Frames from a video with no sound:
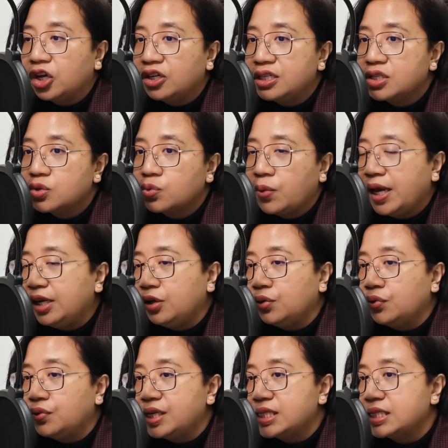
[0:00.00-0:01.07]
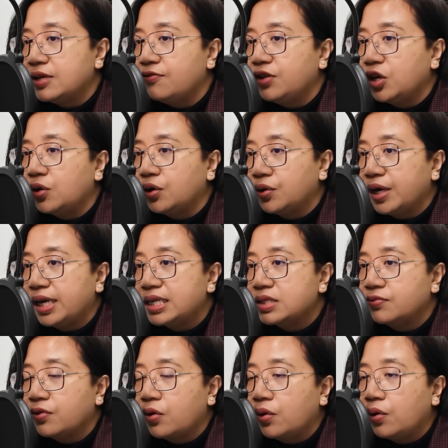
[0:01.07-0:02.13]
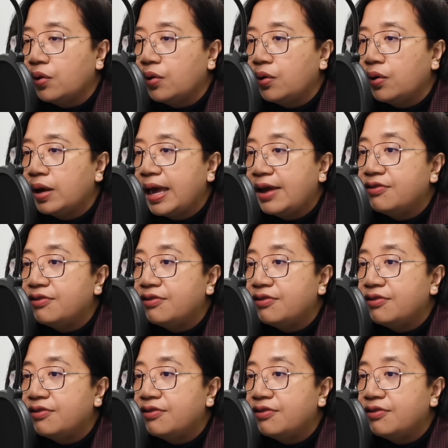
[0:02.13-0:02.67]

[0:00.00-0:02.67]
thoughts when you receive your grades for